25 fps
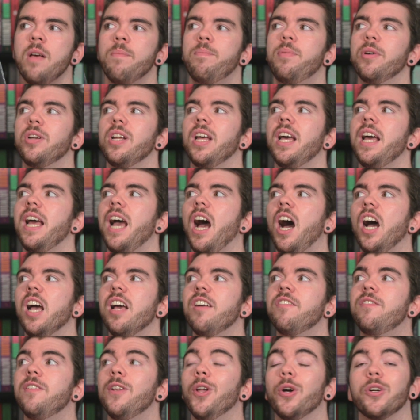but I
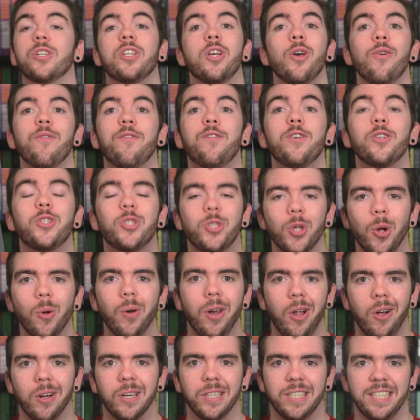have looked for so
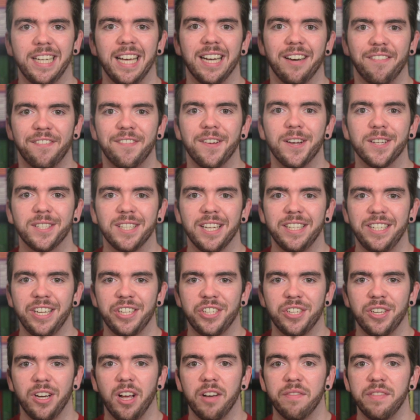long to get a first
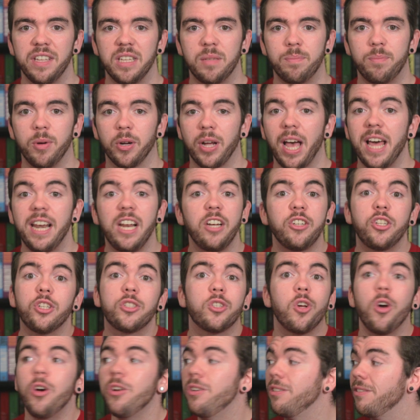edition of this book, and I
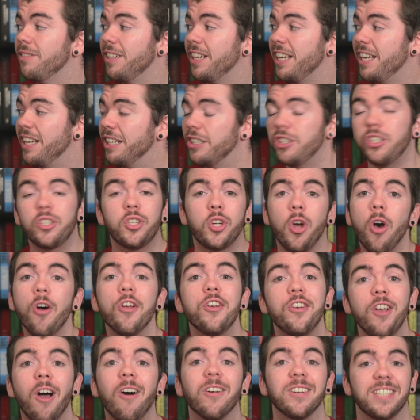just
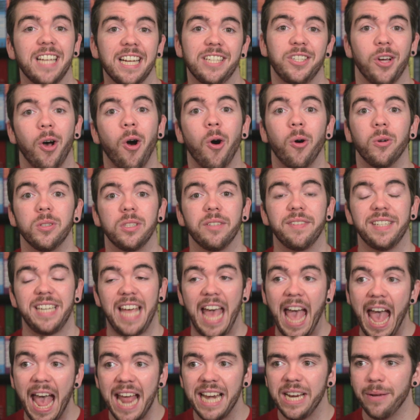could not get a hold of it
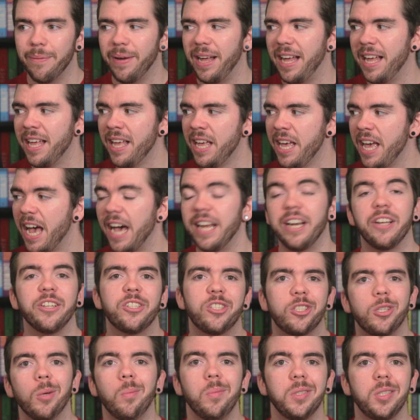anywhere, and I
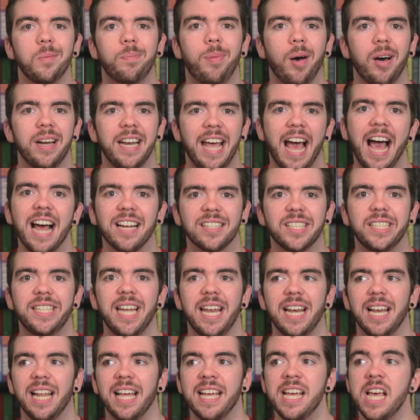stumbled upon it
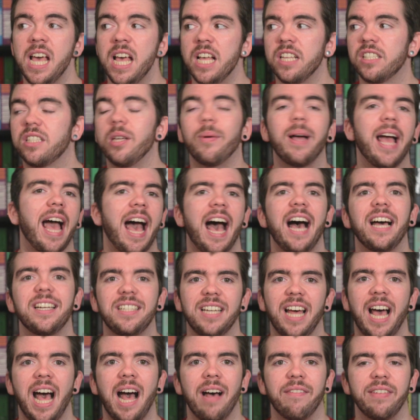accidentally, so I had
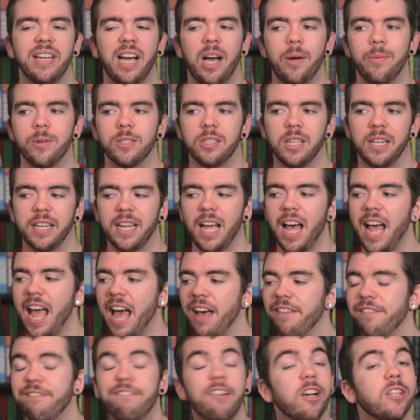to have it. I was like, I
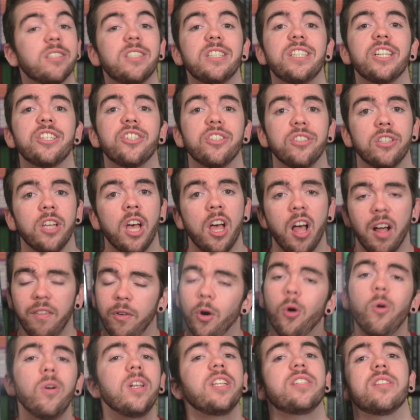have first editions of
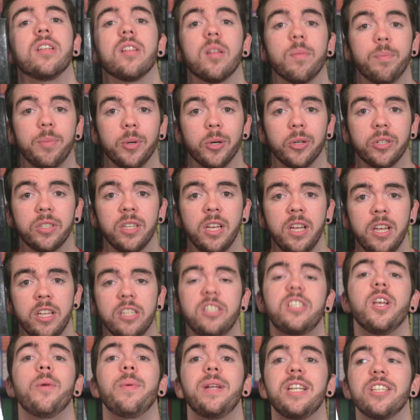all these other books,
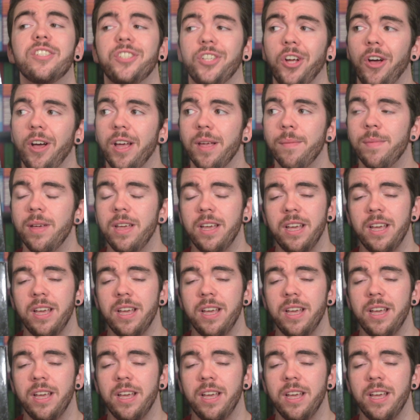so it is time